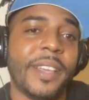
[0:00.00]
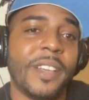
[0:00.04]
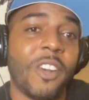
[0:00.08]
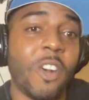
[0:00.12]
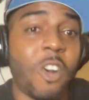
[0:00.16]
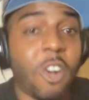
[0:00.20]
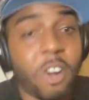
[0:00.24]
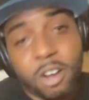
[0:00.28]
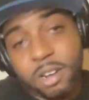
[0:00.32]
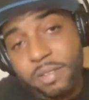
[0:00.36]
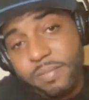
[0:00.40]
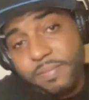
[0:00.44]

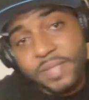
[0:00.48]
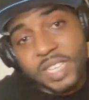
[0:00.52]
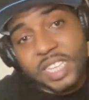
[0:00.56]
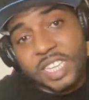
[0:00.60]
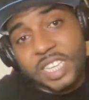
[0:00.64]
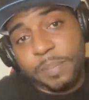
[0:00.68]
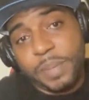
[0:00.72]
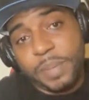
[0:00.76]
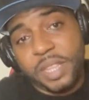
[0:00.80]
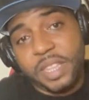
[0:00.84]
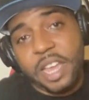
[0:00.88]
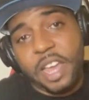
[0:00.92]
Or it
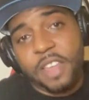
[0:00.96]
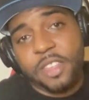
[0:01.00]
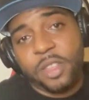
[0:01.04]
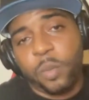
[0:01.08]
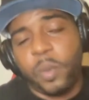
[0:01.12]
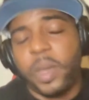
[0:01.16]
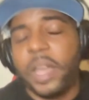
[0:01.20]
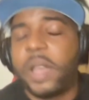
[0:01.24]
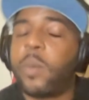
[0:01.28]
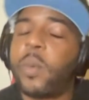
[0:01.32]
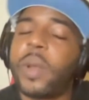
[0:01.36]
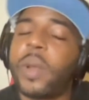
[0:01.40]
could be the other
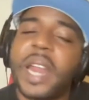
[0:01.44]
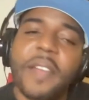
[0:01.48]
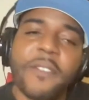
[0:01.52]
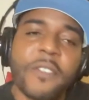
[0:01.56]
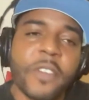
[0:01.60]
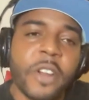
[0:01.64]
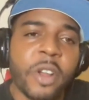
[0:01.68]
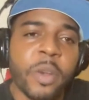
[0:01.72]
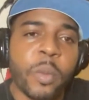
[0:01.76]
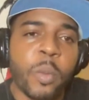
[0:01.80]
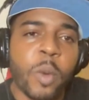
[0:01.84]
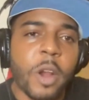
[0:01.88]
way,
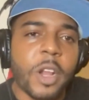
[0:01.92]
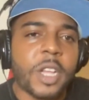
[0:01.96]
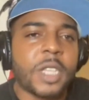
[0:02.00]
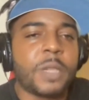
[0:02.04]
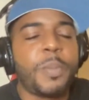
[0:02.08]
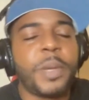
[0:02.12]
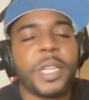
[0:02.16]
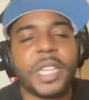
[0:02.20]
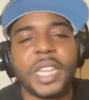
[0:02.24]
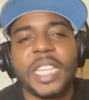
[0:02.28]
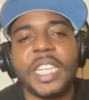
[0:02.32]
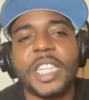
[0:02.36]
whatever it works,
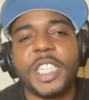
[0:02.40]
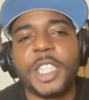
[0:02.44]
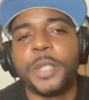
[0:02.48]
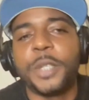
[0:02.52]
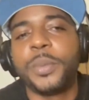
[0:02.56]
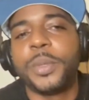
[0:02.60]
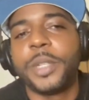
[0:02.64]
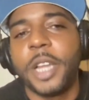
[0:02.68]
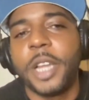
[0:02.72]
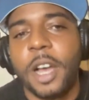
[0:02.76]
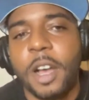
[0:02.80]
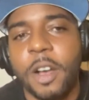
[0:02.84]
but at least you
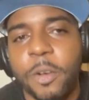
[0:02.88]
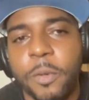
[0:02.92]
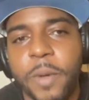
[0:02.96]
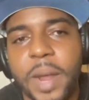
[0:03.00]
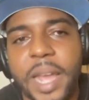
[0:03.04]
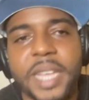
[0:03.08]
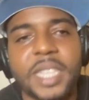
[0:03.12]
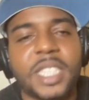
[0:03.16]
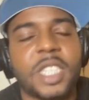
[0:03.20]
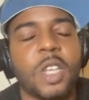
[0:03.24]
know, right?